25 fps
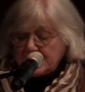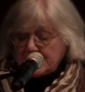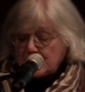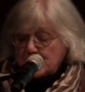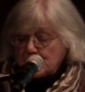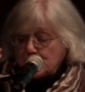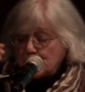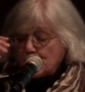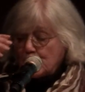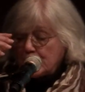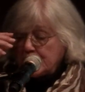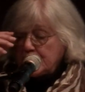
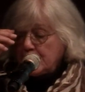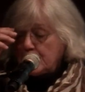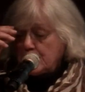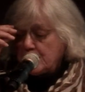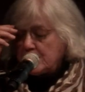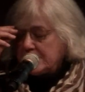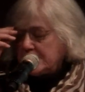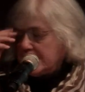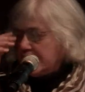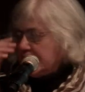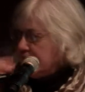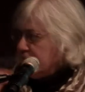
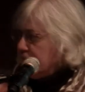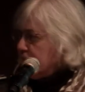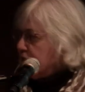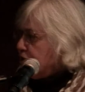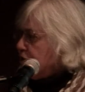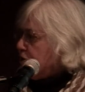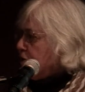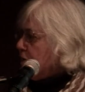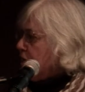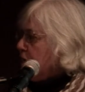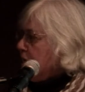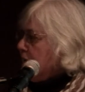extraordinary
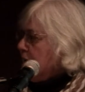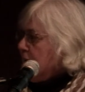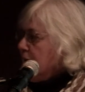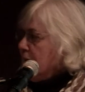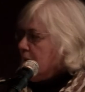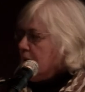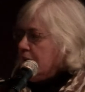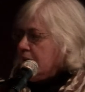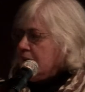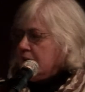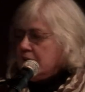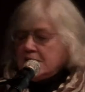lineage.
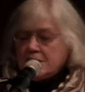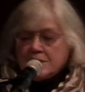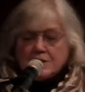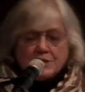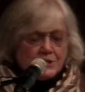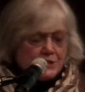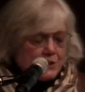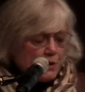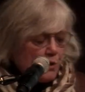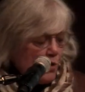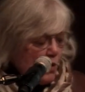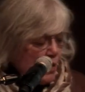
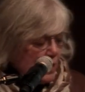So